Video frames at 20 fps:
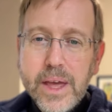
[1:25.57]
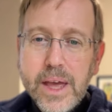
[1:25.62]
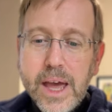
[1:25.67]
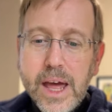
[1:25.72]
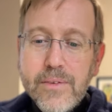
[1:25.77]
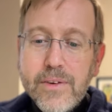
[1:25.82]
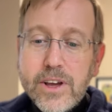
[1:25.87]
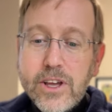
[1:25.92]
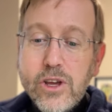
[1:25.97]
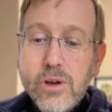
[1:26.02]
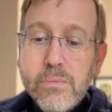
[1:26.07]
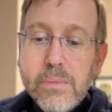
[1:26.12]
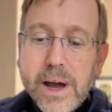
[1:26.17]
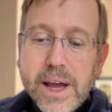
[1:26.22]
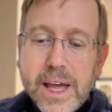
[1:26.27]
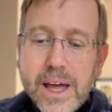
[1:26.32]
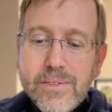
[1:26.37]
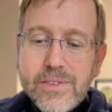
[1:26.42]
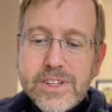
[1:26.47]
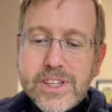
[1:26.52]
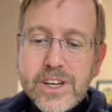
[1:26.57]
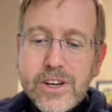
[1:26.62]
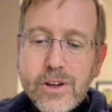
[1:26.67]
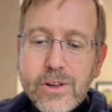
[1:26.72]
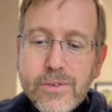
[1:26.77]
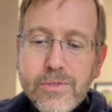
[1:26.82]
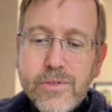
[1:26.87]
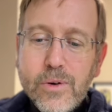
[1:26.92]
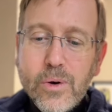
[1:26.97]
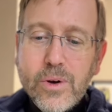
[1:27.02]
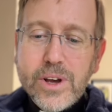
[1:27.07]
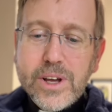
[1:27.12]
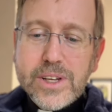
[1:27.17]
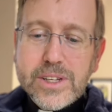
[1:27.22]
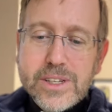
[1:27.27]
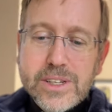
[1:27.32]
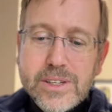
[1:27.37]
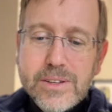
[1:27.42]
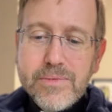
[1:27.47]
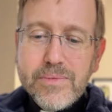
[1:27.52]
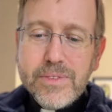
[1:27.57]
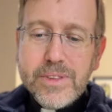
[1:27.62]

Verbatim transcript: In fact, you might have a singular focus,